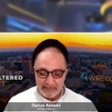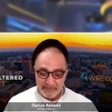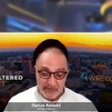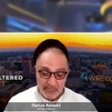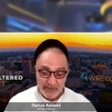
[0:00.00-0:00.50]
and
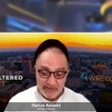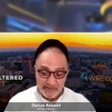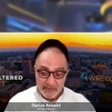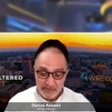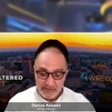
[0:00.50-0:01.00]
I'm very
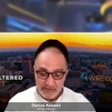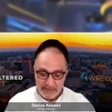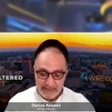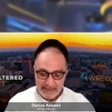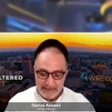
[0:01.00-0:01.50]
grateful
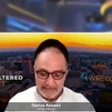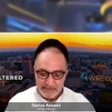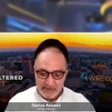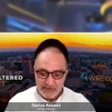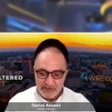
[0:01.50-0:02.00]
to uh,
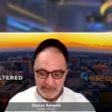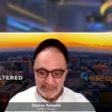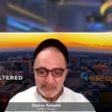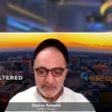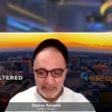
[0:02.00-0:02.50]
to
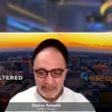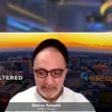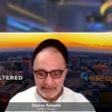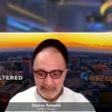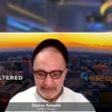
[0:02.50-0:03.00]
these
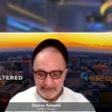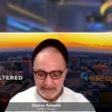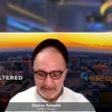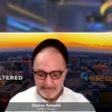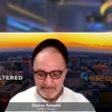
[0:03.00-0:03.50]
United
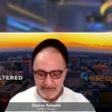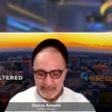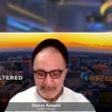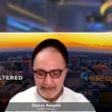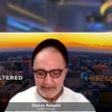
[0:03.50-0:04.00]
States
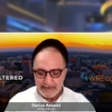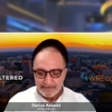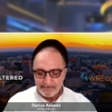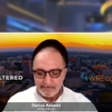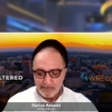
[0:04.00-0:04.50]
uh,
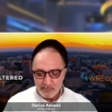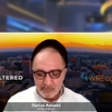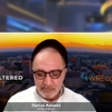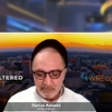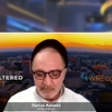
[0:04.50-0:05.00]

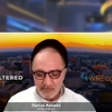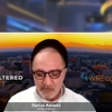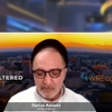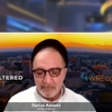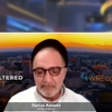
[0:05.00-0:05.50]

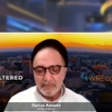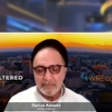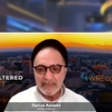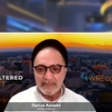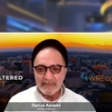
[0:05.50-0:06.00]
for
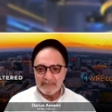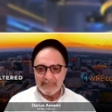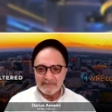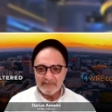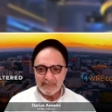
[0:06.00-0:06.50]
making
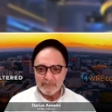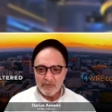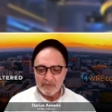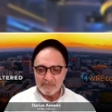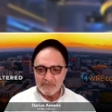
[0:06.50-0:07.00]
that
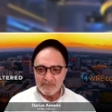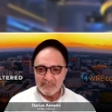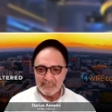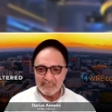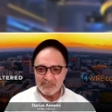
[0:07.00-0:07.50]
available
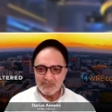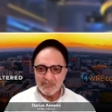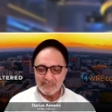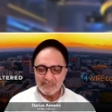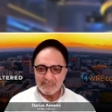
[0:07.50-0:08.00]
uh, to
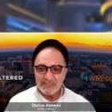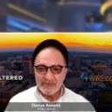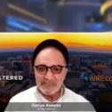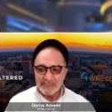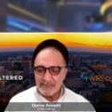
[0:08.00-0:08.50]
its uh,
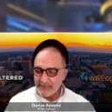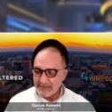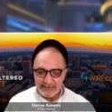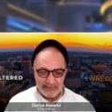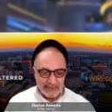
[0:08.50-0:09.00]
resident
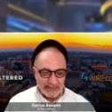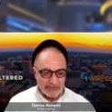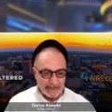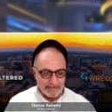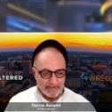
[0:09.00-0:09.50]
and
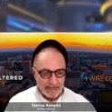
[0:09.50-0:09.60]
citizenry.